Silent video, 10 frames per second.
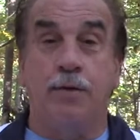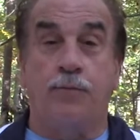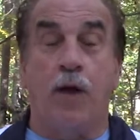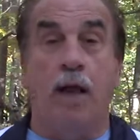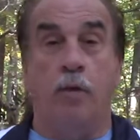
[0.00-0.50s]

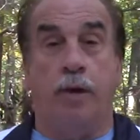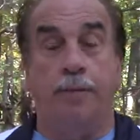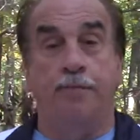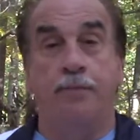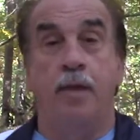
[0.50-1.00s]
following.
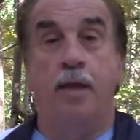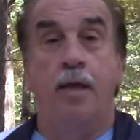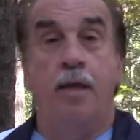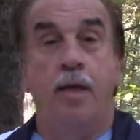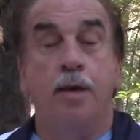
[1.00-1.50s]

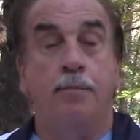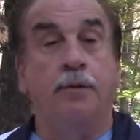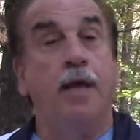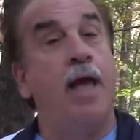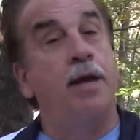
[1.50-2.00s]
But
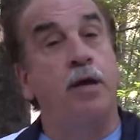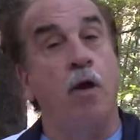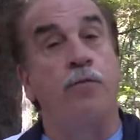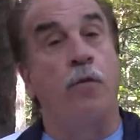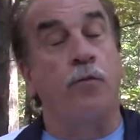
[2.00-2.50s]
they had to
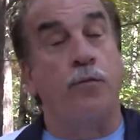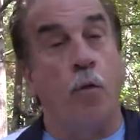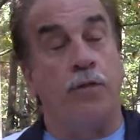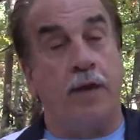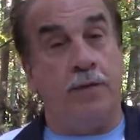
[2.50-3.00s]
go
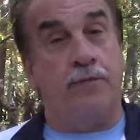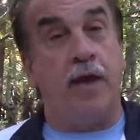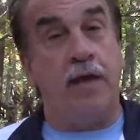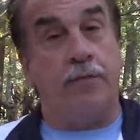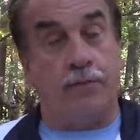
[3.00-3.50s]
forth in
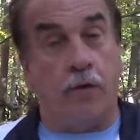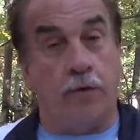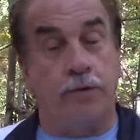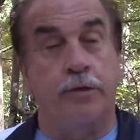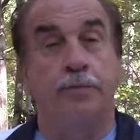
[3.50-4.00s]
faith
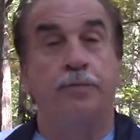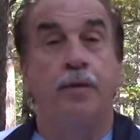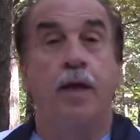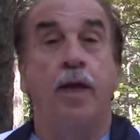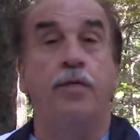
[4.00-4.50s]
first,
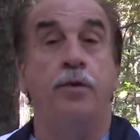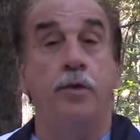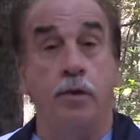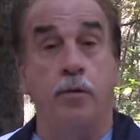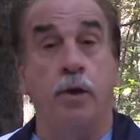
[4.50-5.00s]
and then
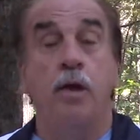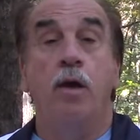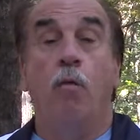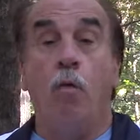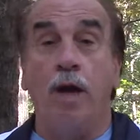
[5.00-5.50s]
Yahuwah
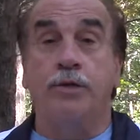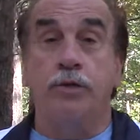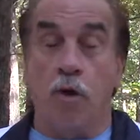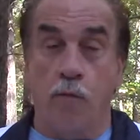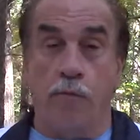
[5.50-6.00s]

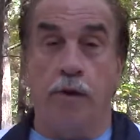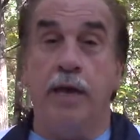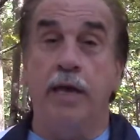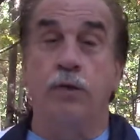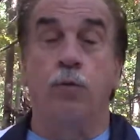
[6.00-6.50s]
watches over
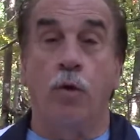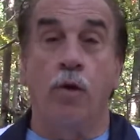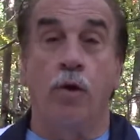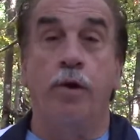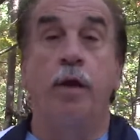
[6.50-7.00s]
his
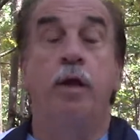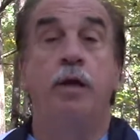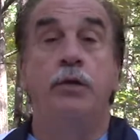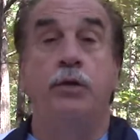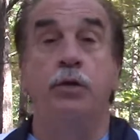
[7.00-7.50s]
word
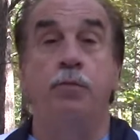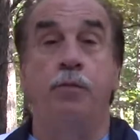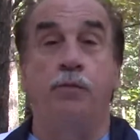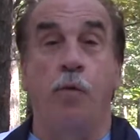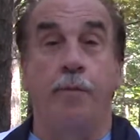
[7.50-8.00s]
to
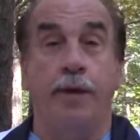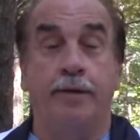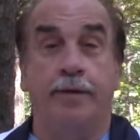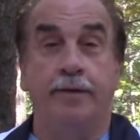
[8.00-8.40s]
perform it.